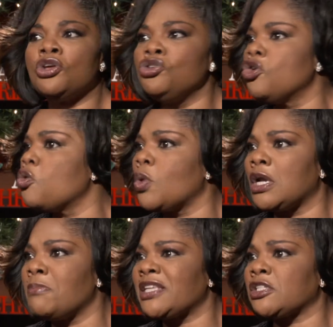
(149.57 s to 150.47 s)
you don't want
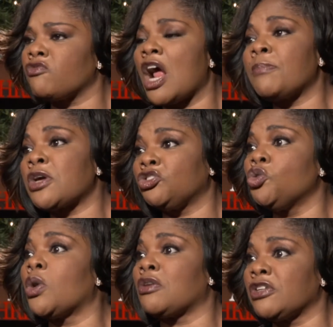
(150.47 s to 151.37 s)
to mess around because you
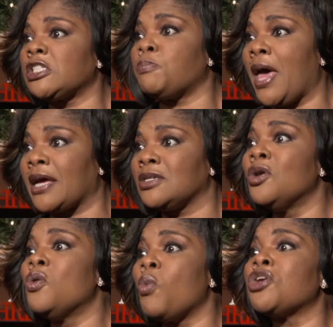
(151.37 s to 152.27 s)
want to respect
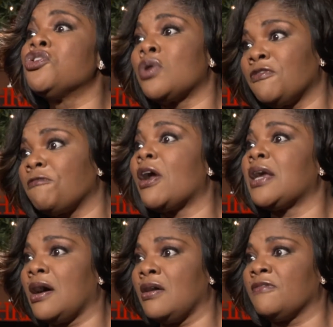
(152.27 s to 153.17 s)
what you're in front
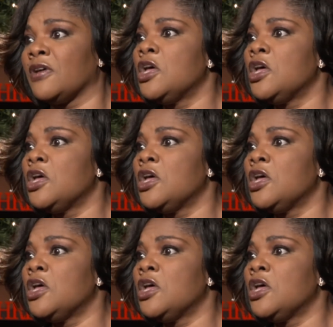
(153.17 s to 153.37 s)
of.